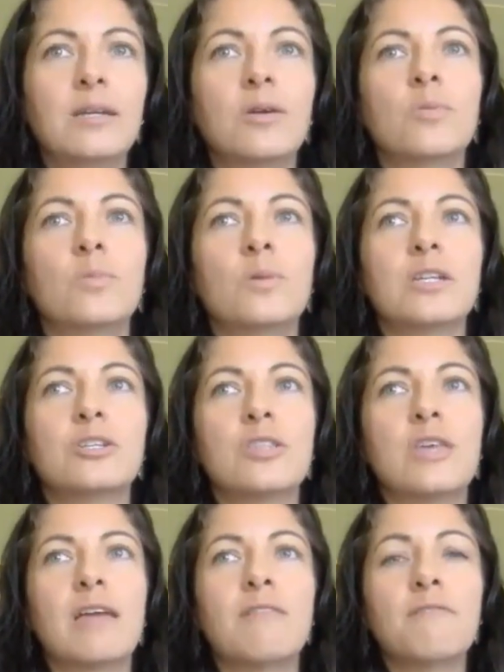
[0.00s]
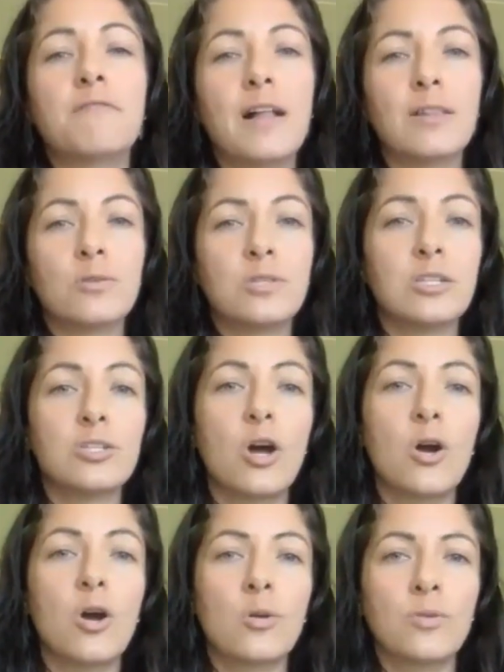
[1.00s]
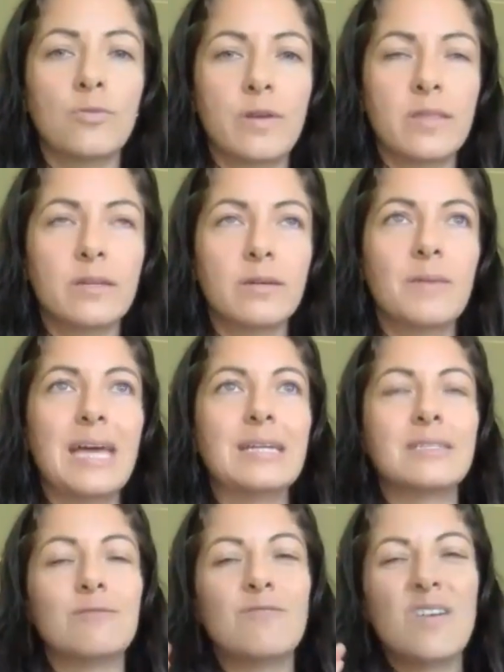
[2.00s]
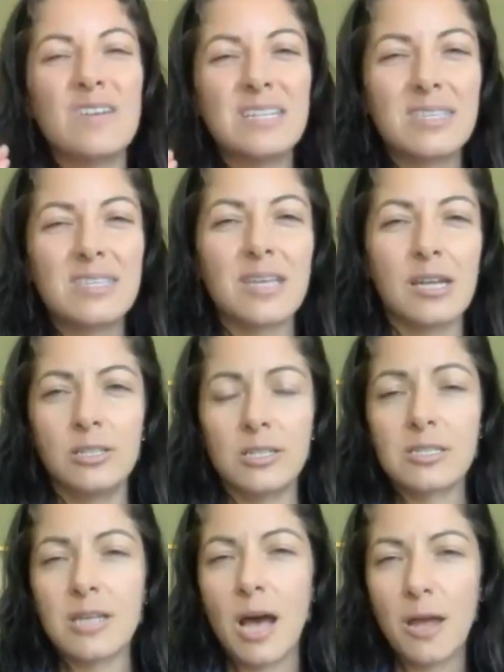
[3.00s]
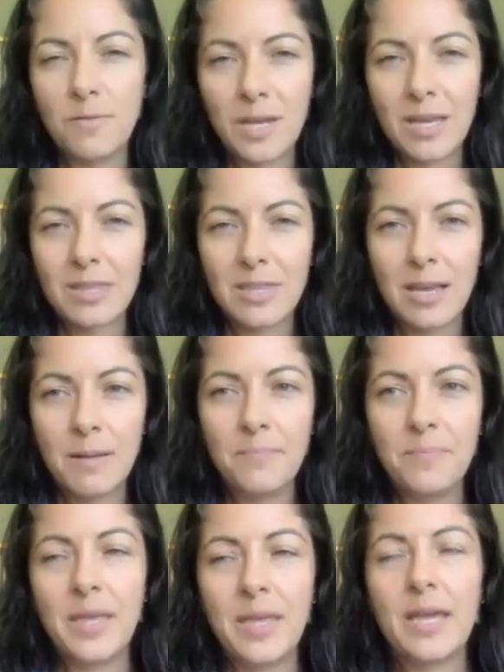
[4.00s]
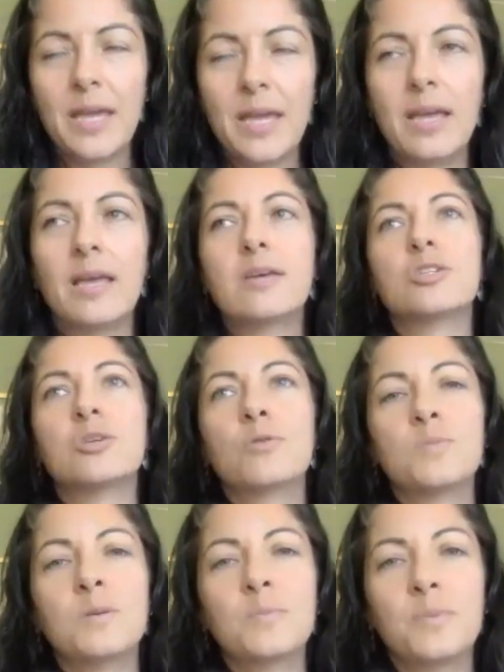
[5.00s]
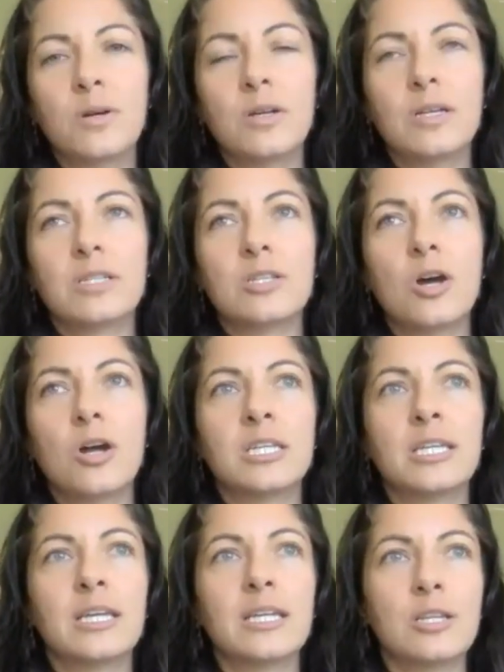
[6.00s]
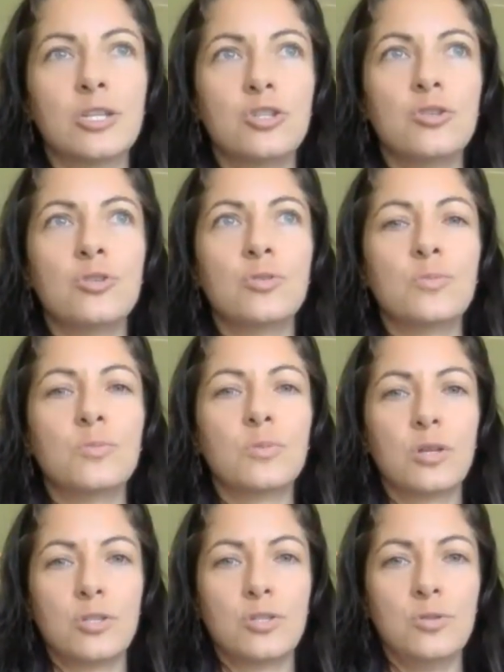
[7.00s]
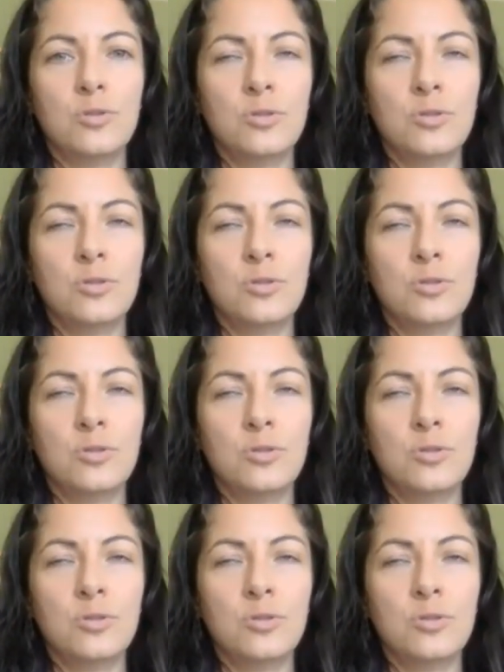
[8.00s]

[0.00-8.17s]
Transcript: of the body, which then follows its own rhythm. And it's a very subtle sattvic thing. So most people, it's hard to get attuned